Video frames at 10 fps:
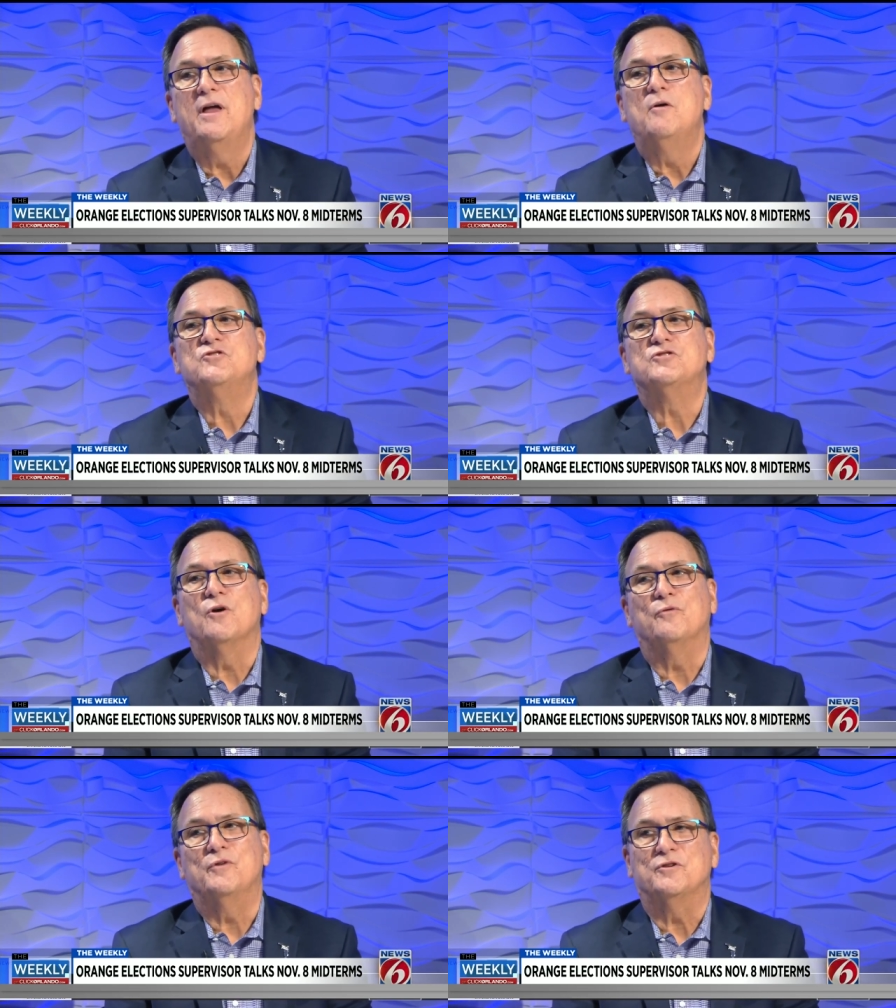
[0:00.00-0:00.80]

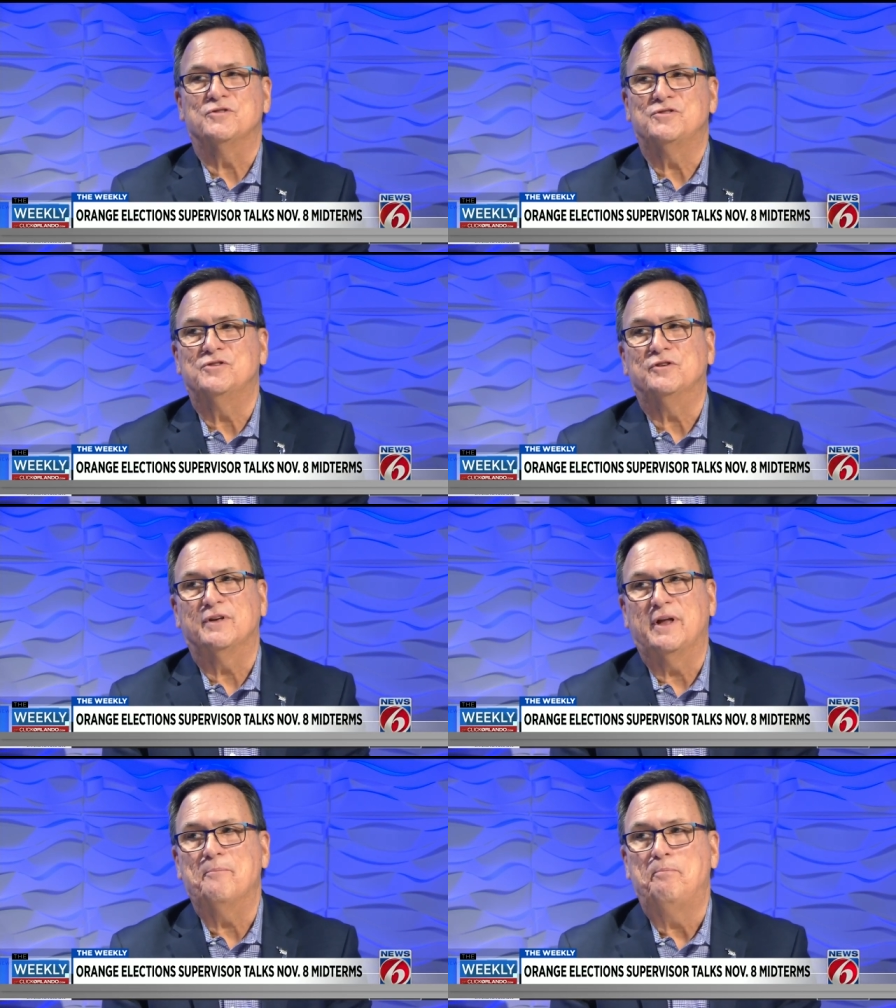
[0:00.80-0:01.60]
So there's but the ballots
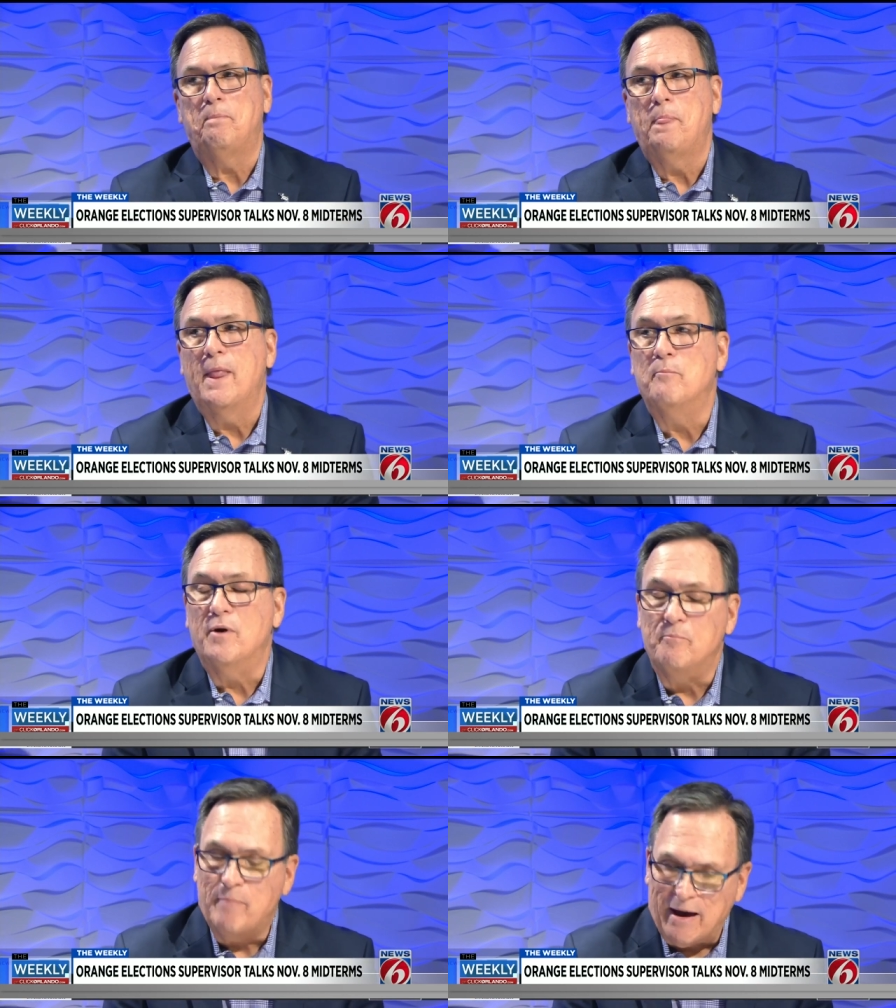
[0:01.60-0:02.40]
are already printed, right?
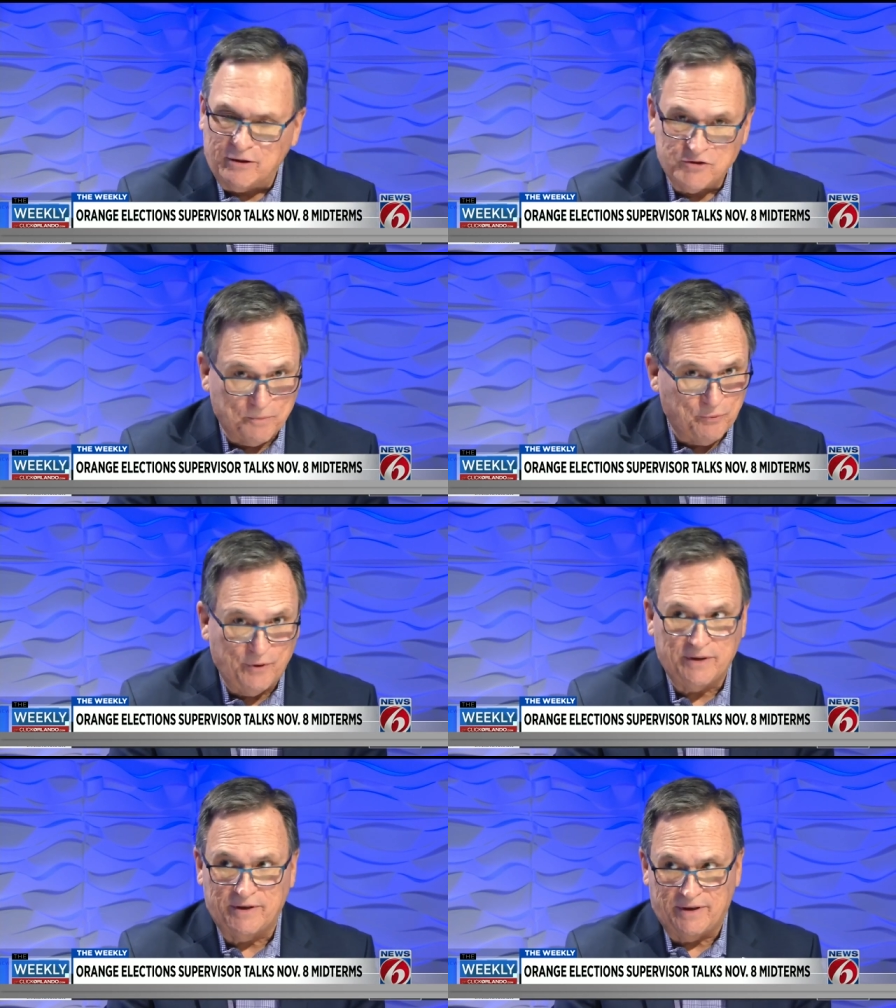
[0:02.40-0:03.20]
But ballots are
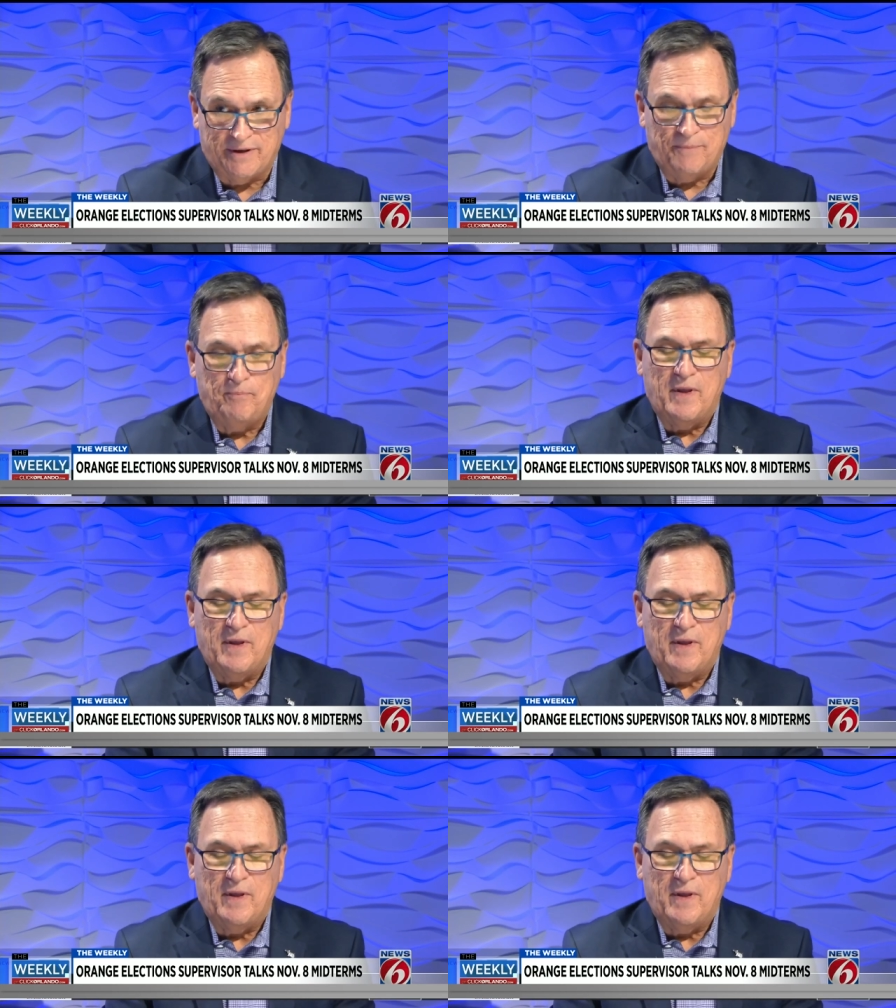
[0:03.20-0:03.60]
printed, yeah.